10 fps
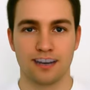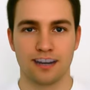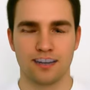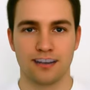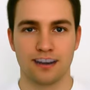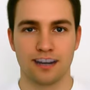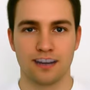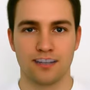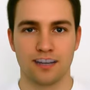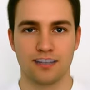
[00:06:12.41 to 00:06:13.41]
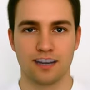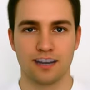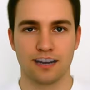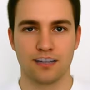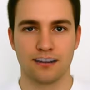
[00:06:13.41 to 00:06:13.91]
The passing of
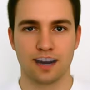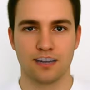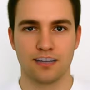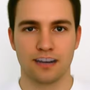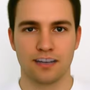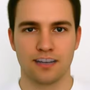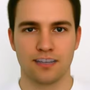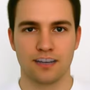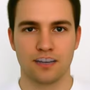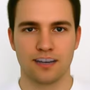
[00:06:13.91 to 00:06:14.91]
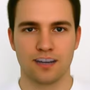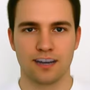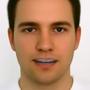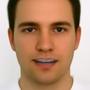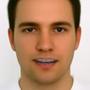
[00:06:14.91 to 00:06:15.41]
goods and commodities from one
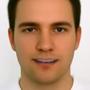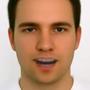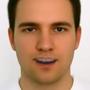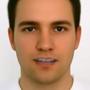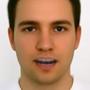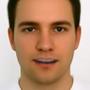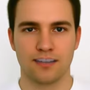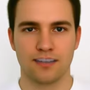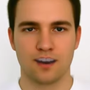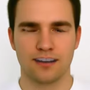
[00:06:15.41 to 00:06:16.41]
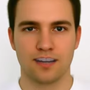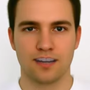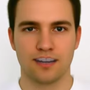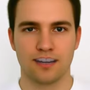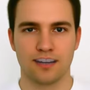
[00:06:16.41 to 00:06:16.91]
person to another for an
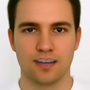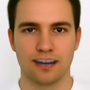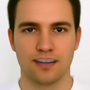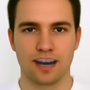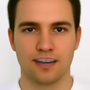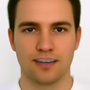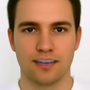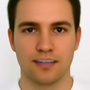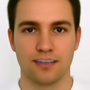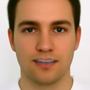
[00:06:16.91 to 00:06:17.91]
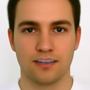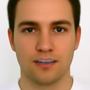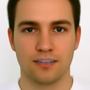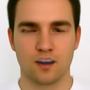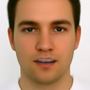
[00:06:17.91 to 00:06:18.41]
equivalent in goods or money.
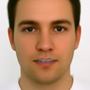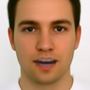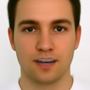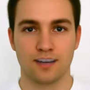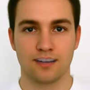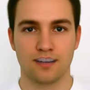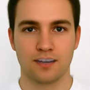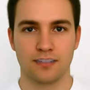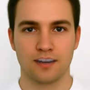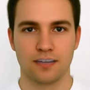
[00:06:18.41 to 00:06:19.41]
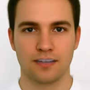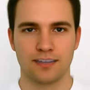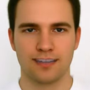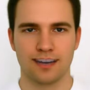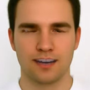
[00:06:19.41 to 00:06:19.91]
Bouvier's Law Dictionary,
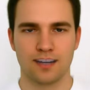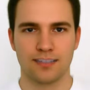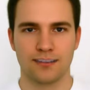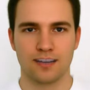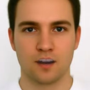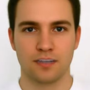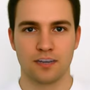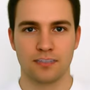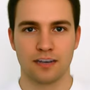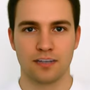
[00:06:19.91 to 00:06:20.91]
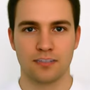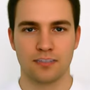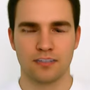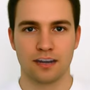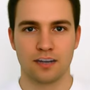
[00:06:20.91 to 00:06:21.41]
1914 ed.,
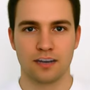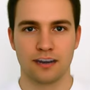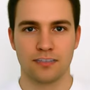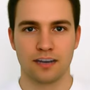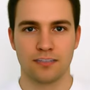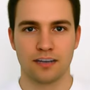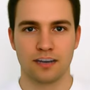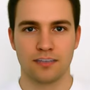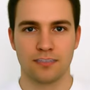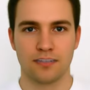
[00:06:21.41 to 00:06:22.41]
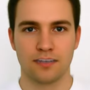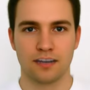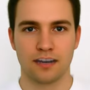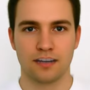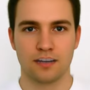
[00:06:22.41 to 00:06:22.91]
pages
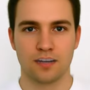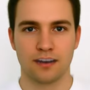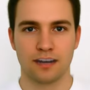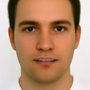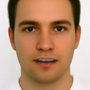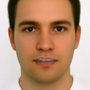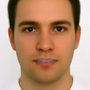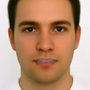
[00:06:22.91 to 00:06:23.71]
3307.